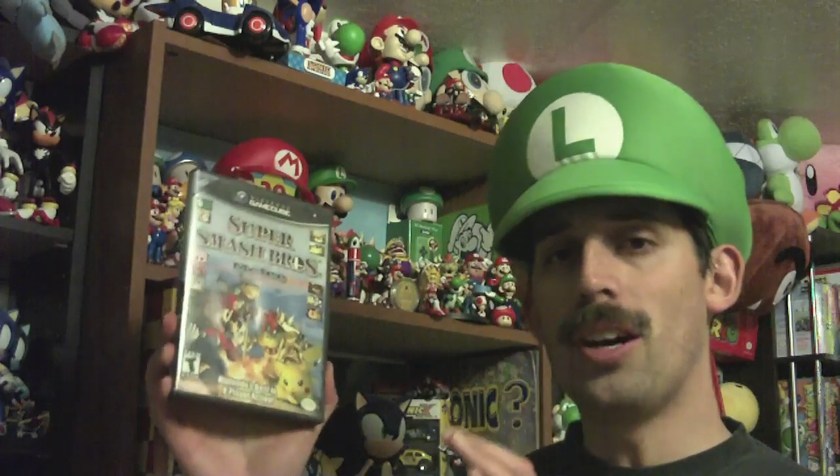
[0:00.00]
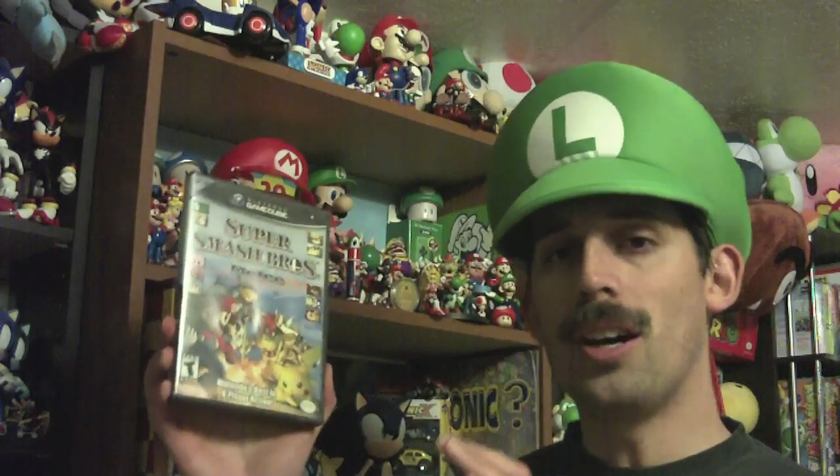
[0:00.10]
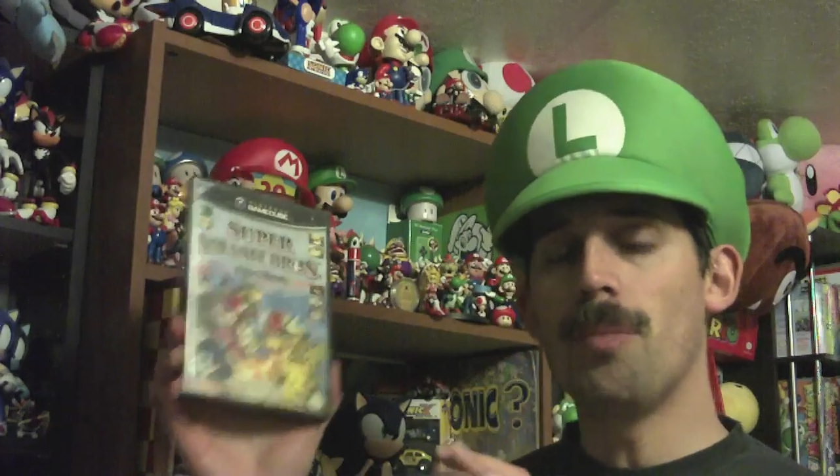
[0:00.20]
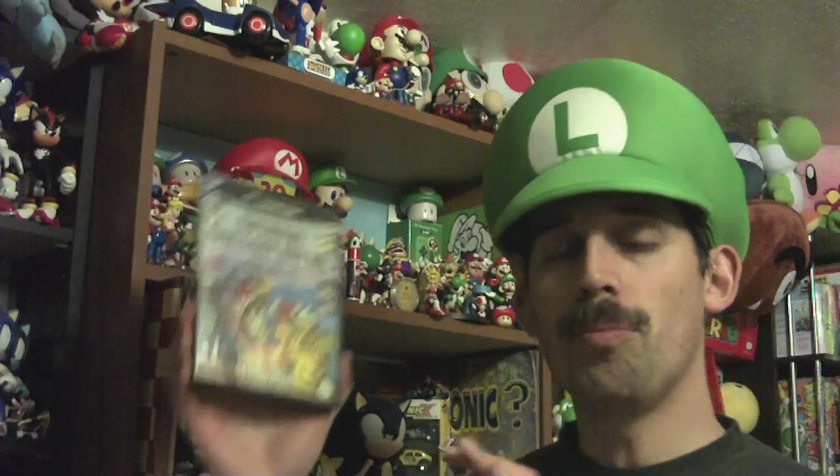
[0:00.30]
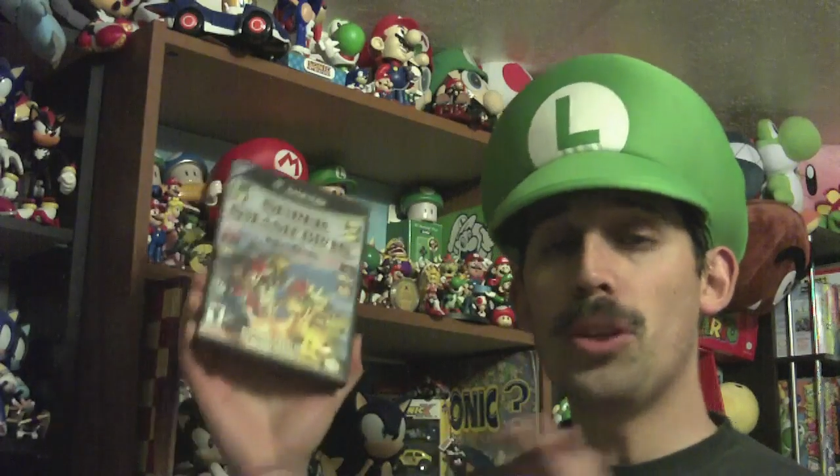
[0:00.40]

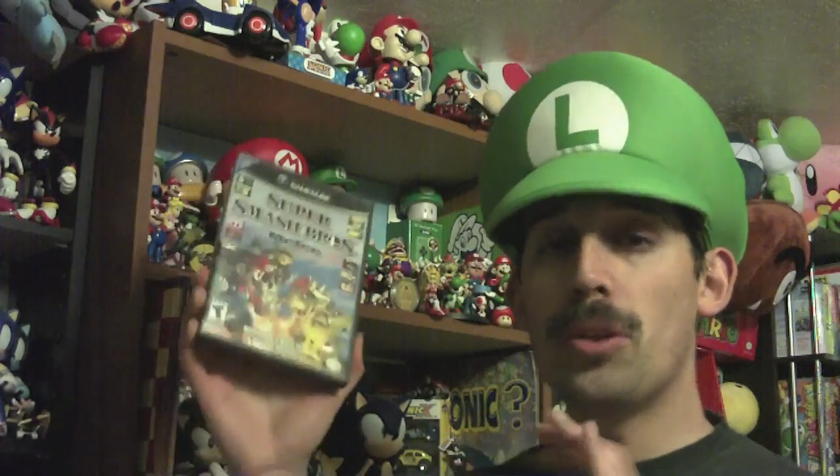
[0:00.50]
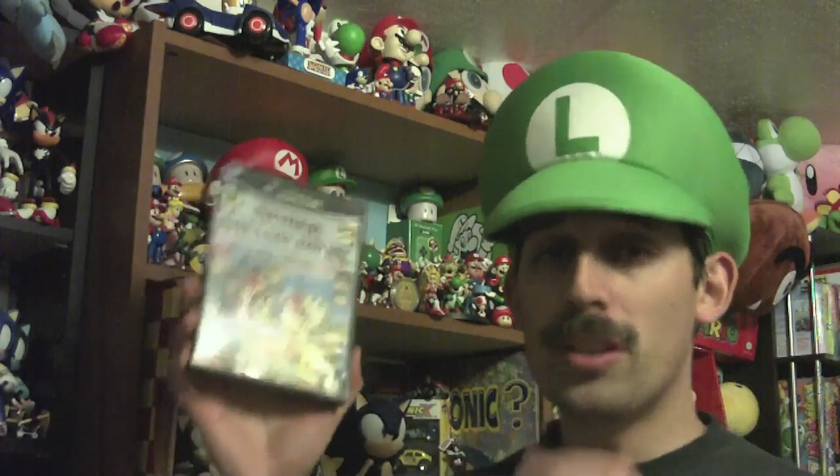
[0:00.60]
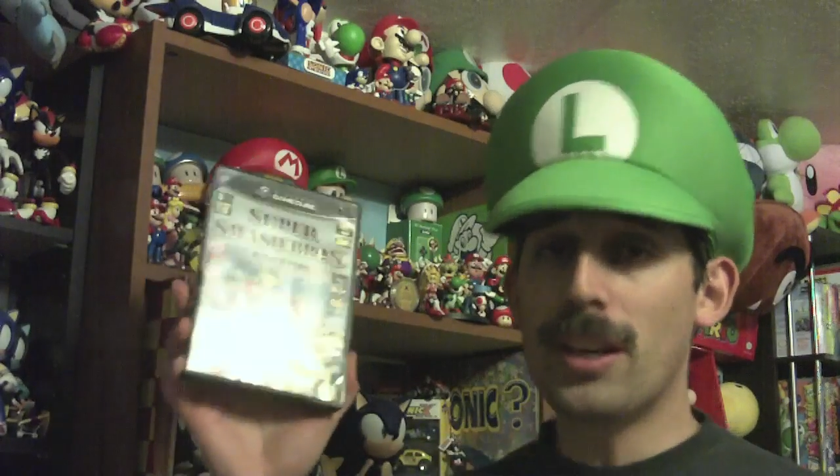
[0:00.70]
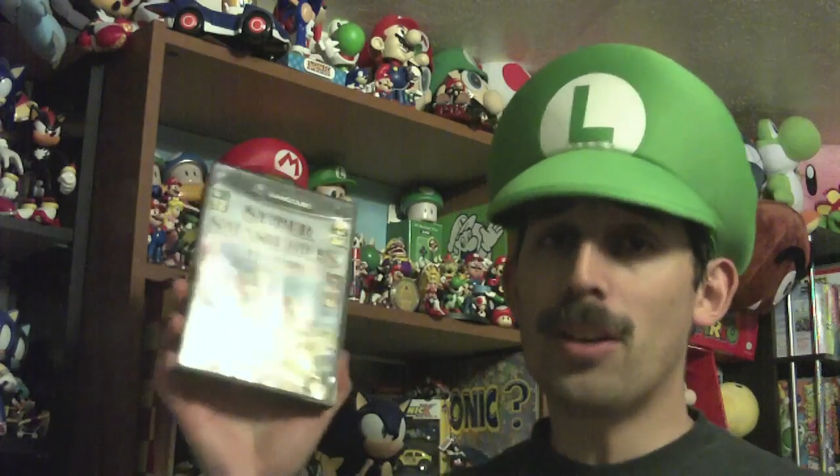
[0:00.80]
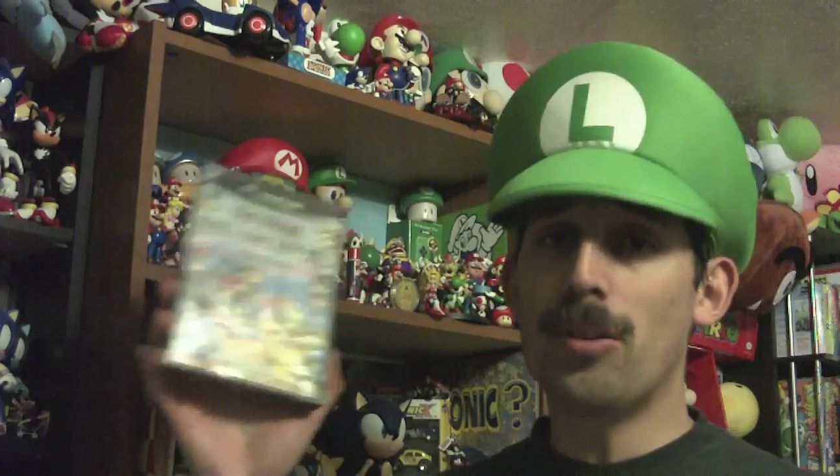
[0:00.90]
Um, you
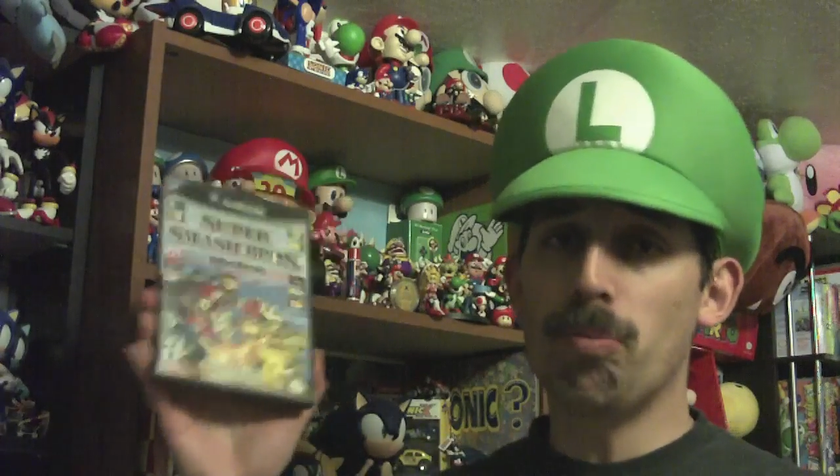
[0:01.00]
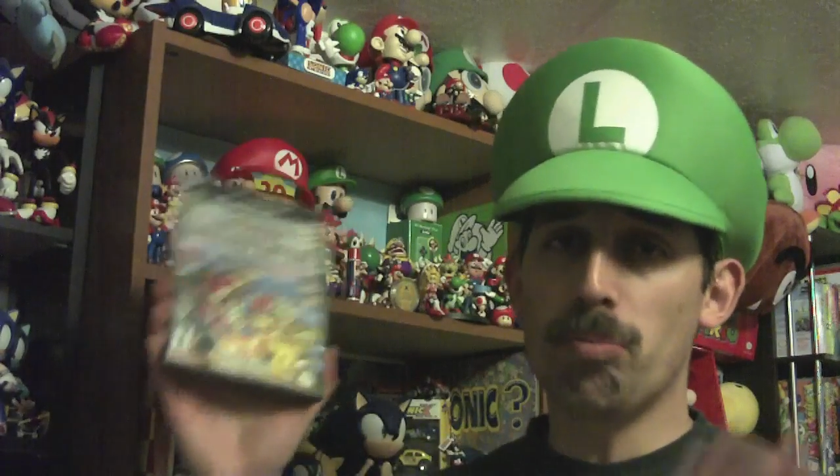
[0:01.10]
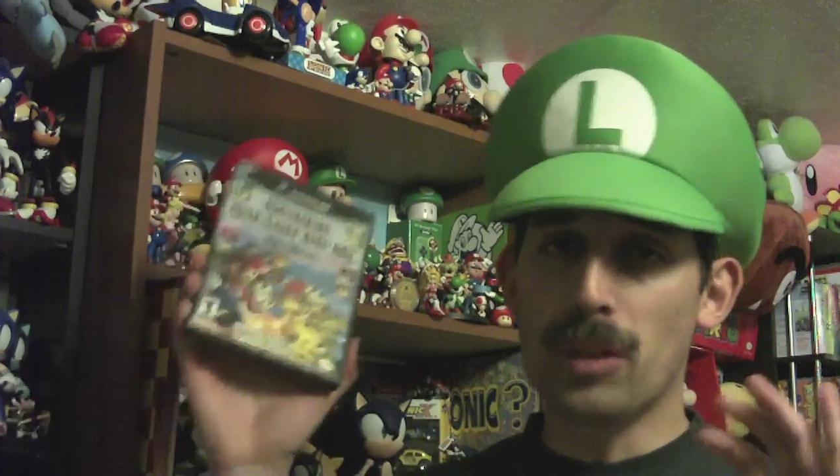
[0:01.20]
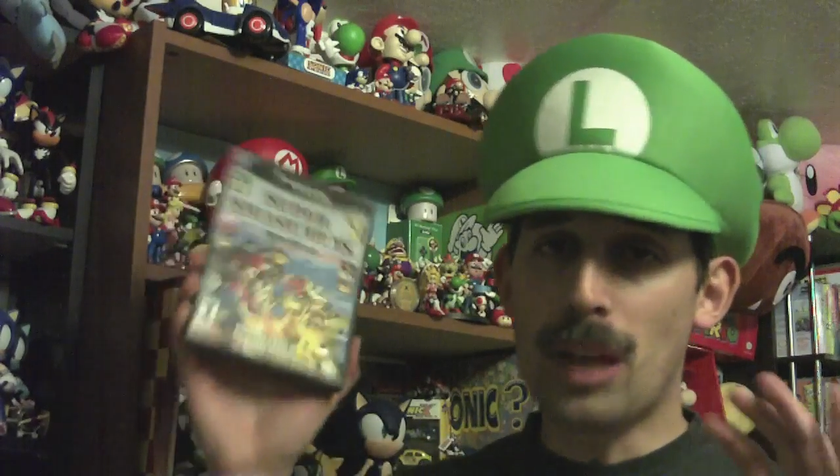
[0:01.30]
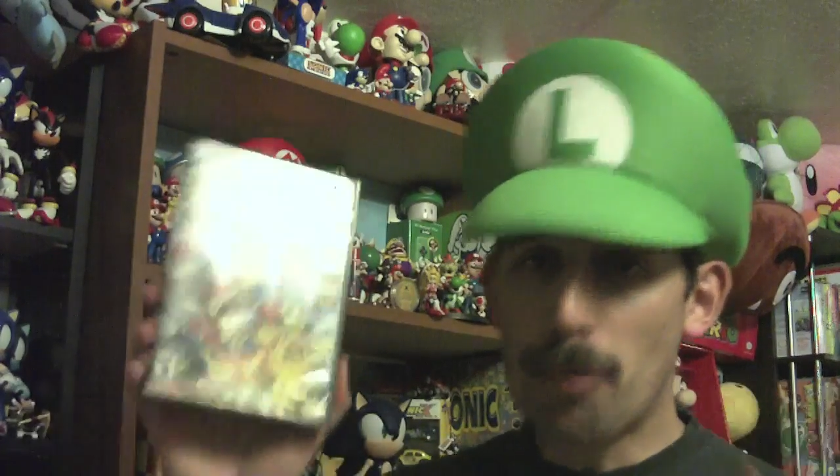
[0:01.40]
can tell a